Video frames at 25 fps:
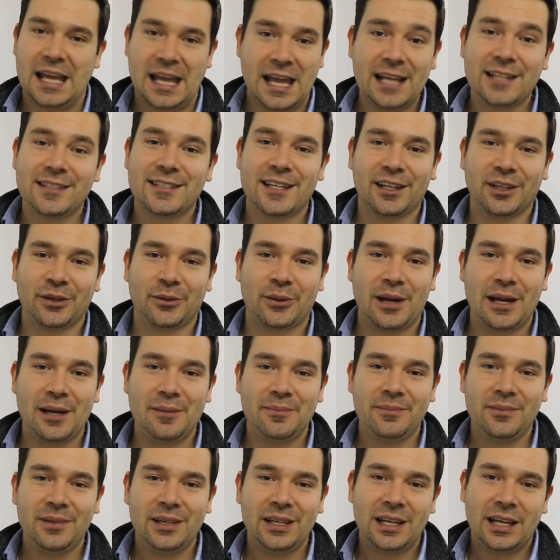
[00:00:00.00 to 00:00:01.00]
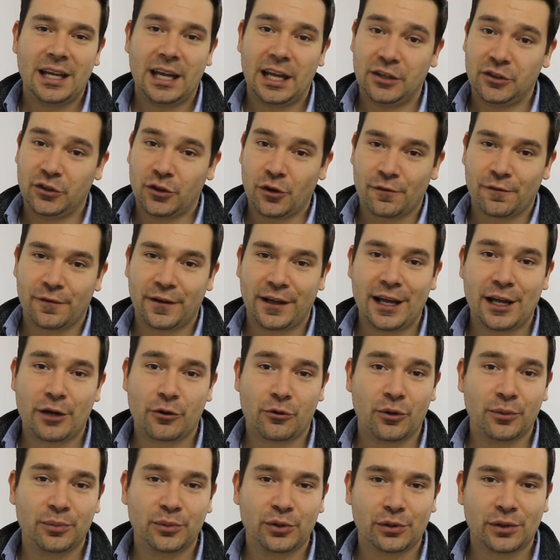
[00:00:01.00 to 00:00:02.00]
and Telegram. And don't forget
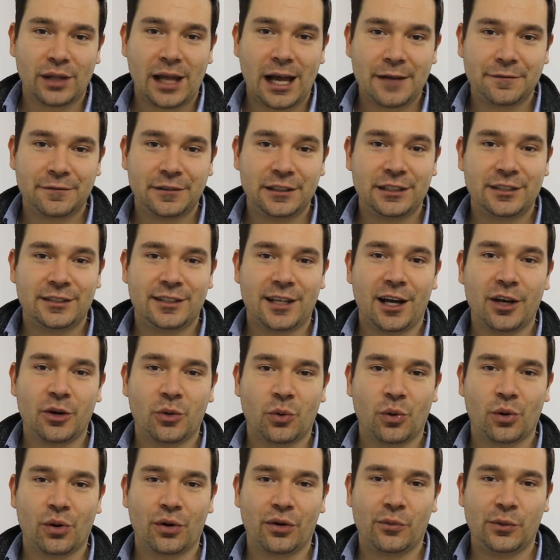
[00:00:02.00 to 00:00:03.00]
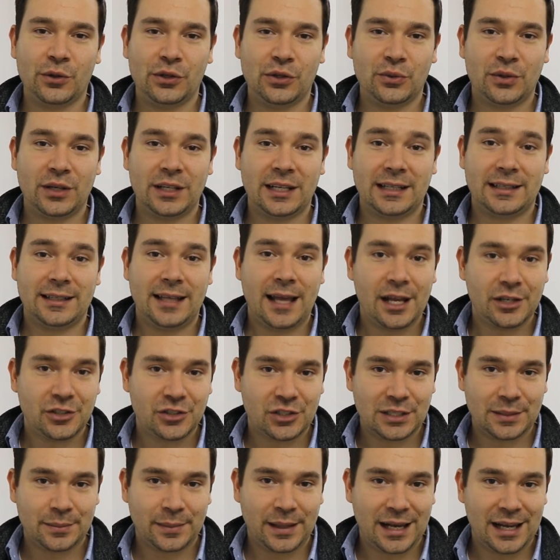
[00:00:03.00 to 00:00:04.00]
CryptoLiveLeak.org where you can
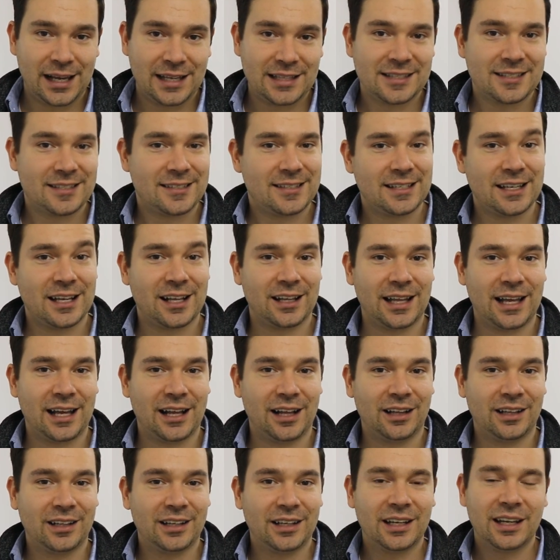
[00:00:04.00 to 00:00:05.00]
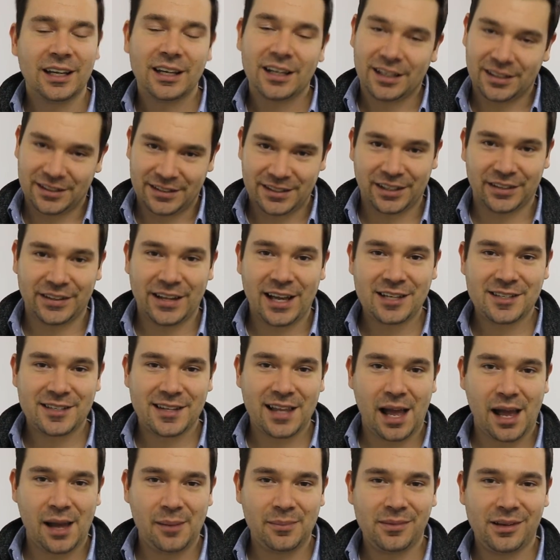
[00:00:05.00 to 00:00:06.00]
attention mine CLL. Until next
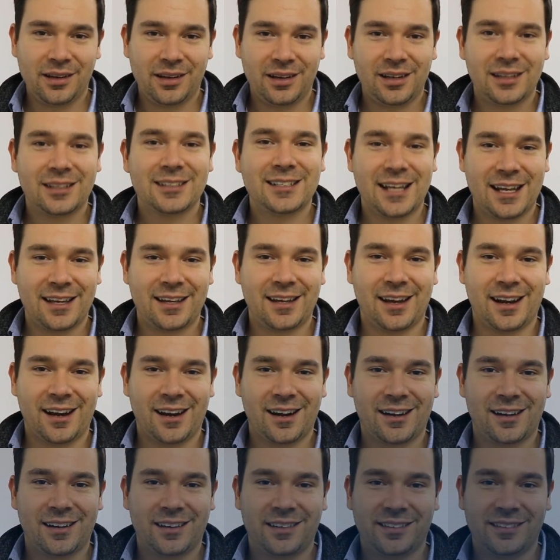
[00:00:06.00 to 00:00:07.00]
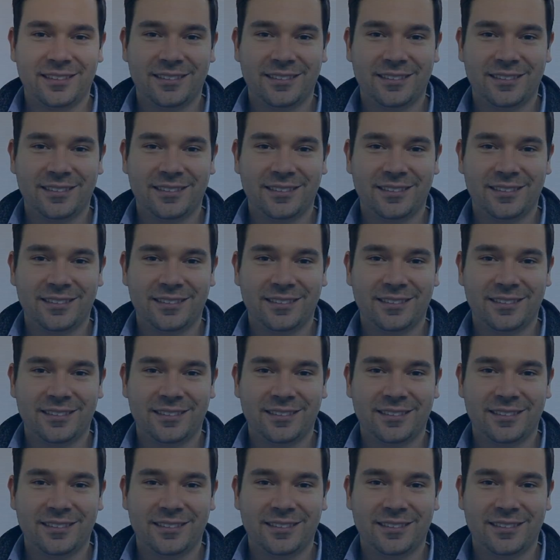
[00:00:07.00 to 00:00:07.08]
time, take care.